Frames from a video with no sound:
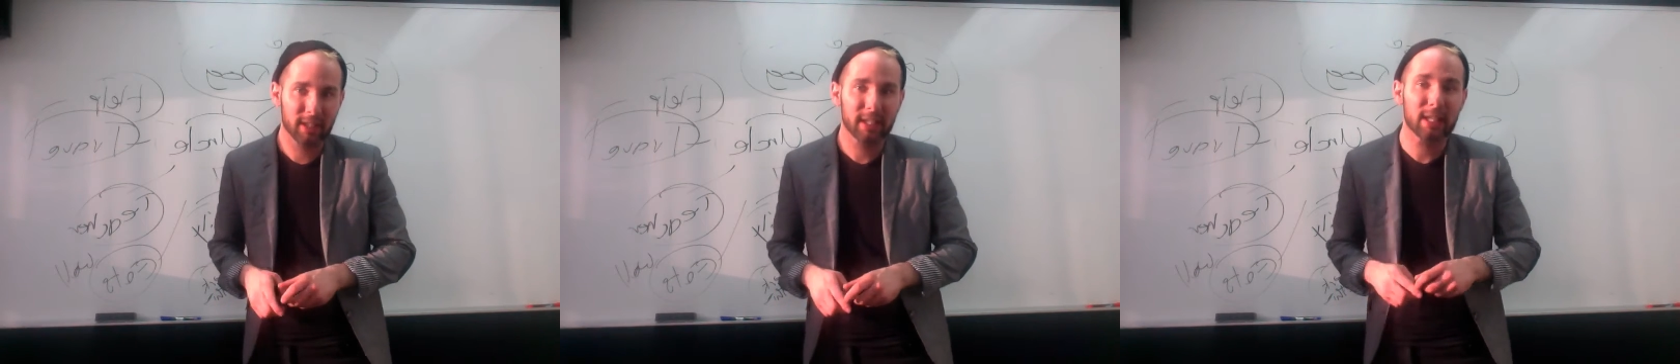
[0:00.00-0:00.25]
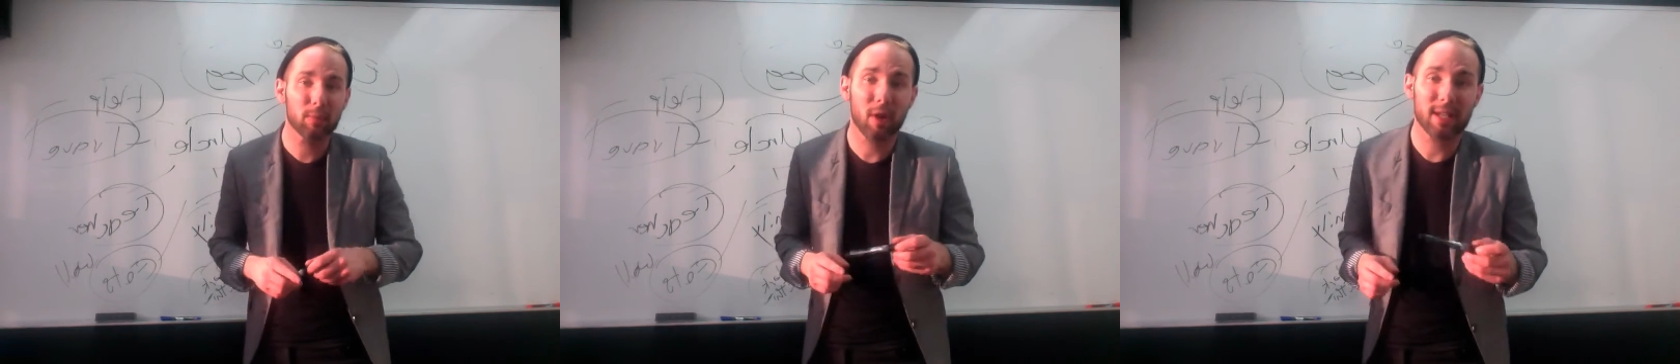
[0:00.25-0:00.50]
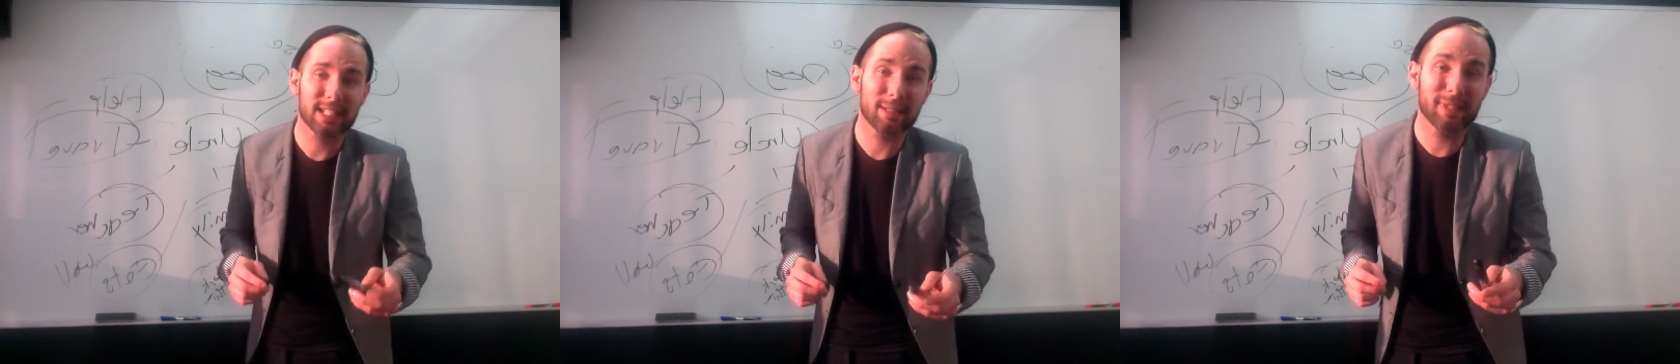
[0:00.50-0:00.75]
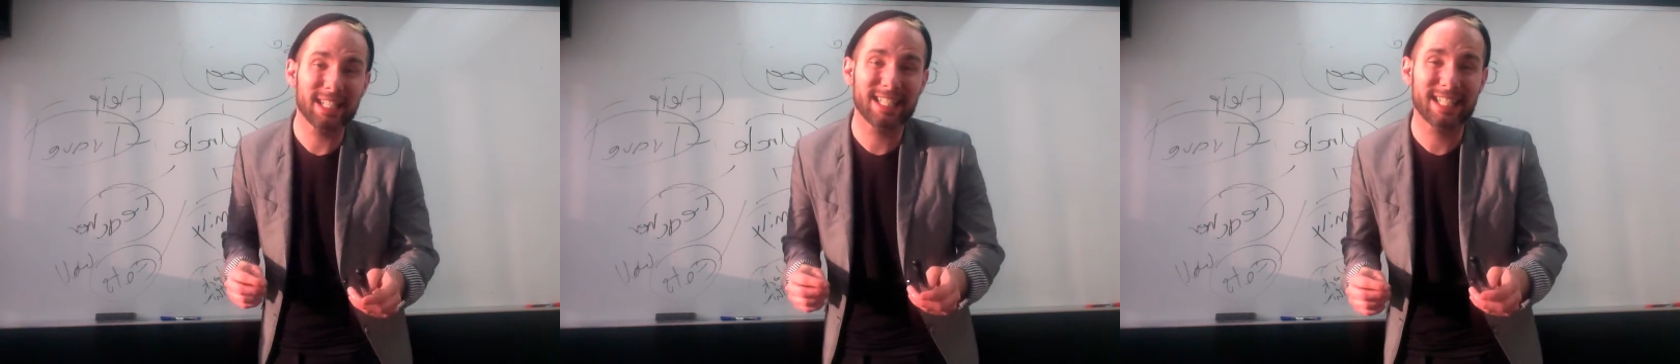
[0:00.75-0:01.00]
He wants to
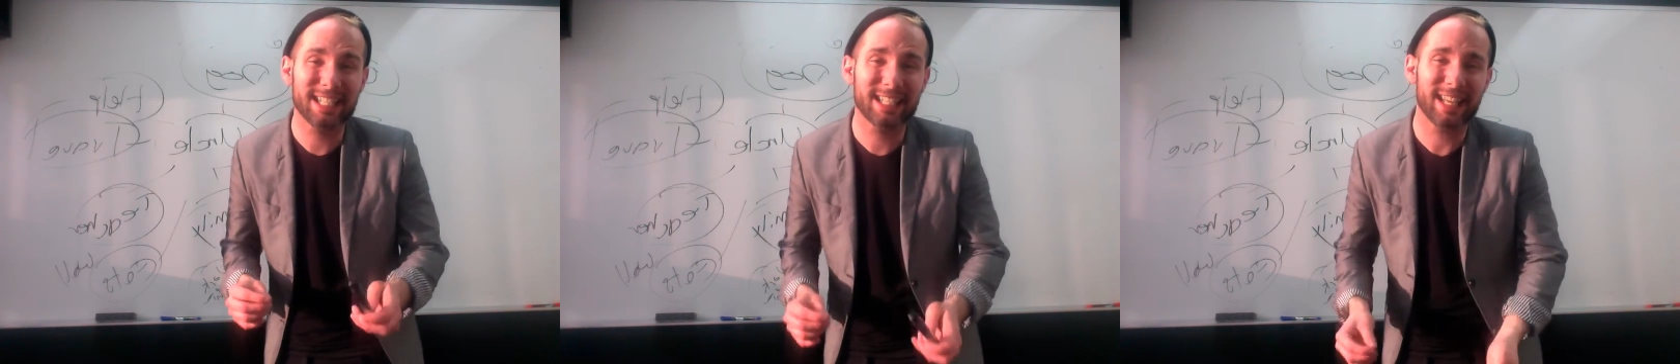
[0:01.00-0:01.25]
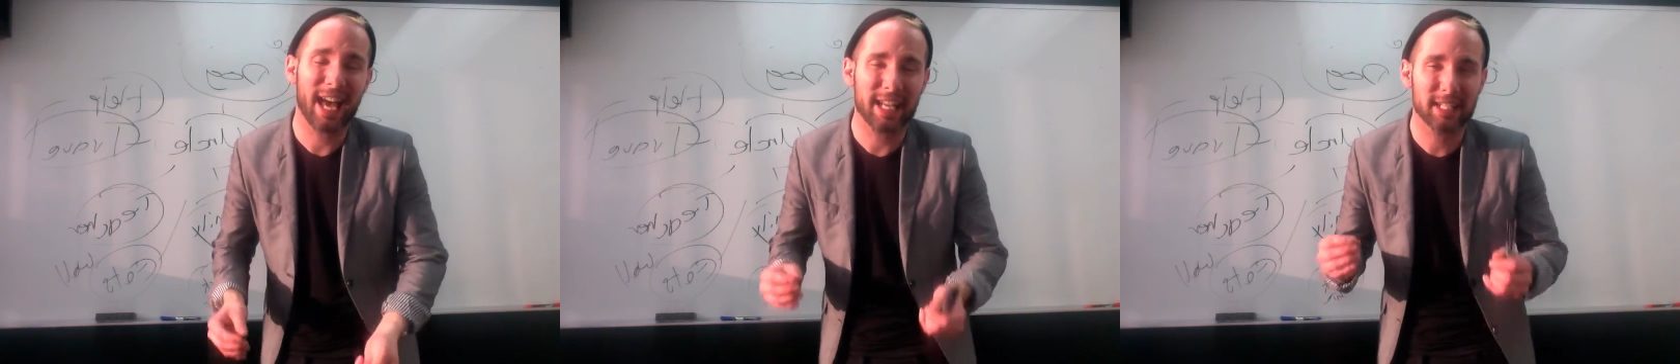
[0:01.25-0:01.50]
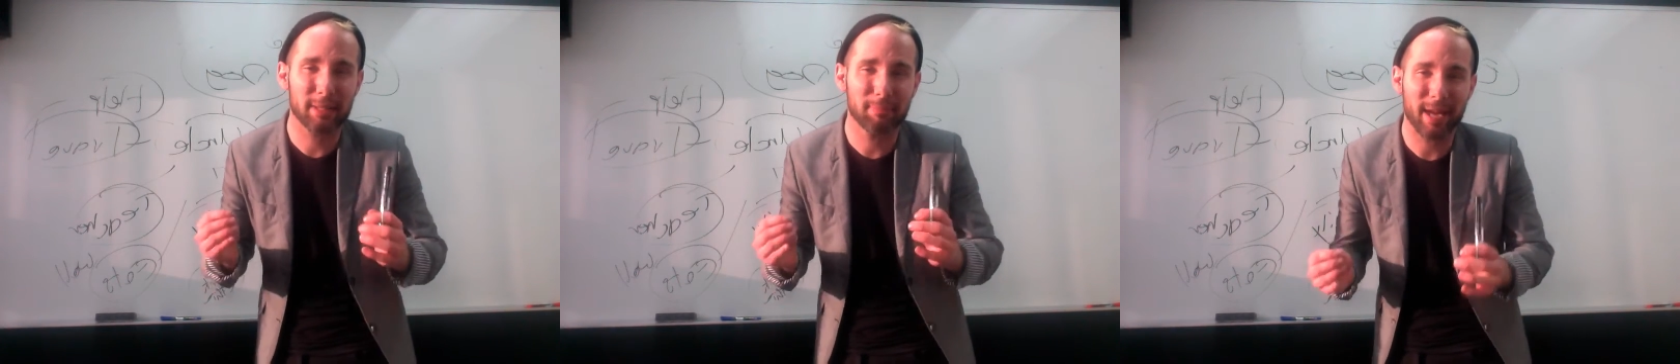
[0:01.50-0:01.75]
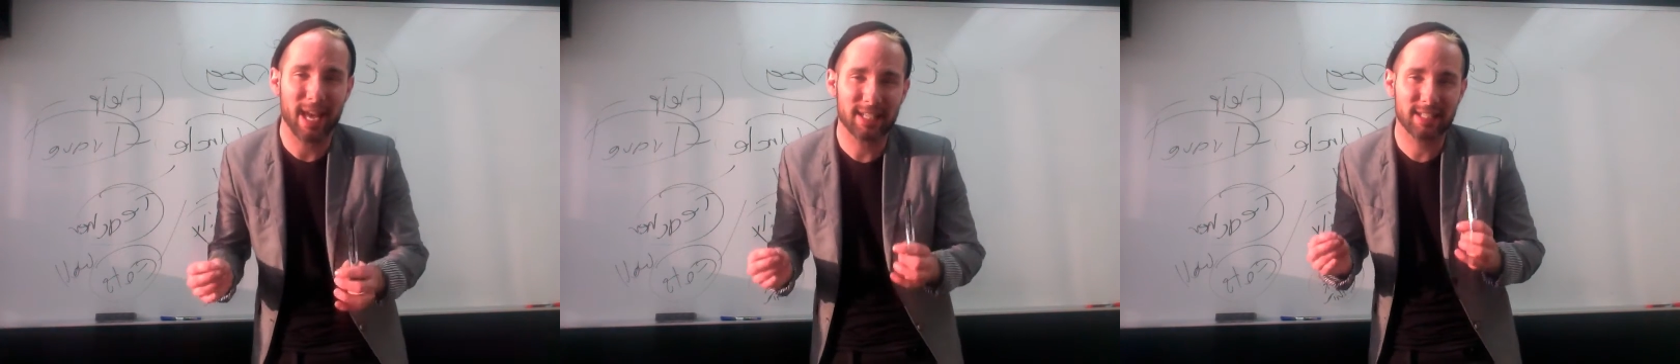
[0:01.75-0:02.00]
be seen as the
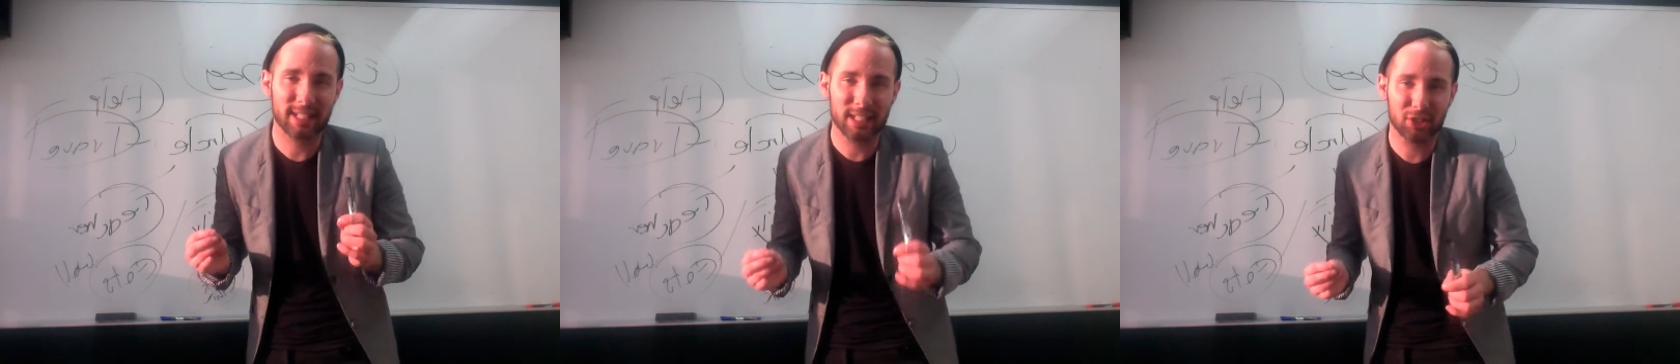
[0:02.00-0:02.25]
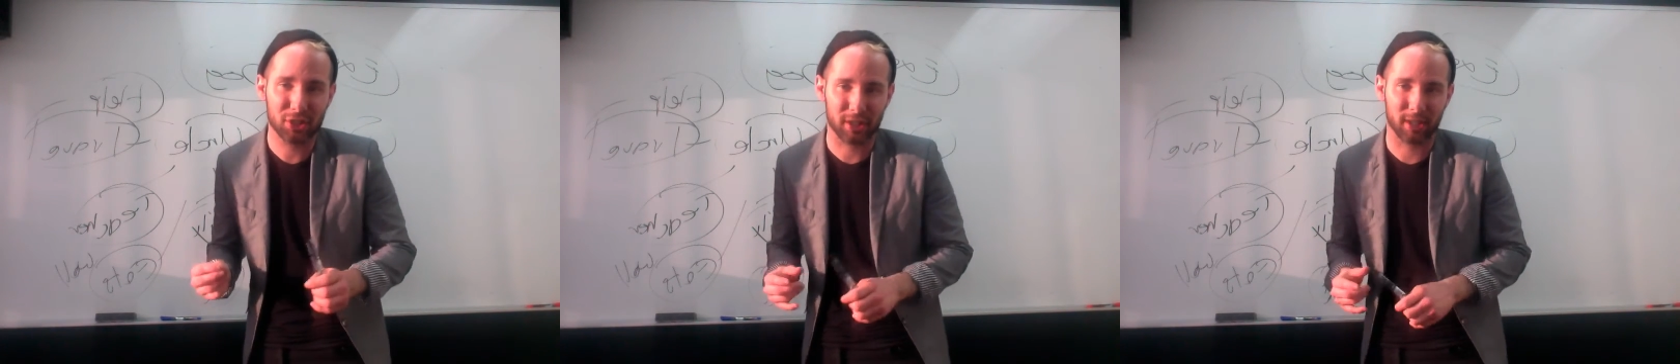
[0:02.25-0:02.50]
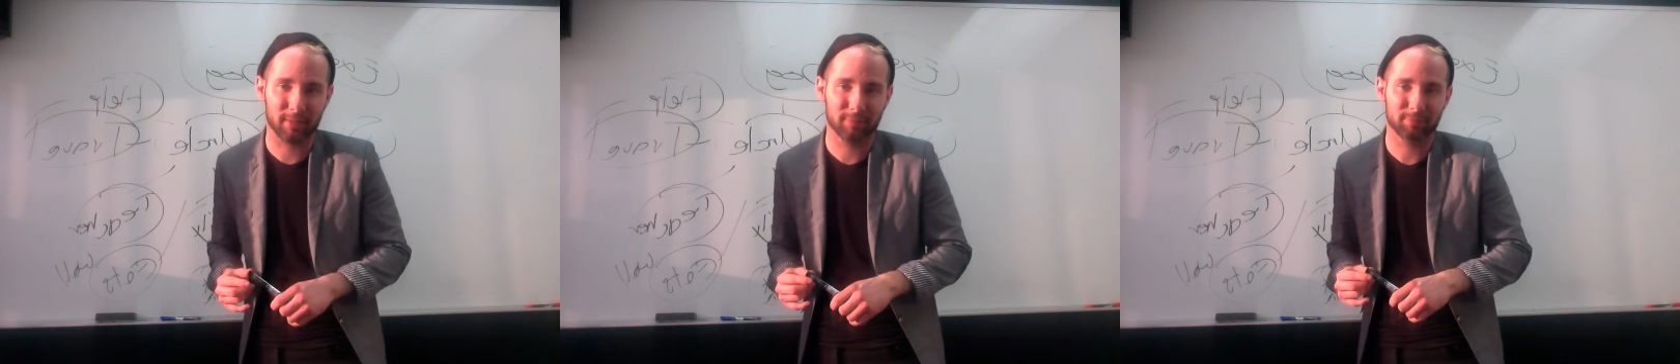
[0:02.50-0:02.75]
best teacher.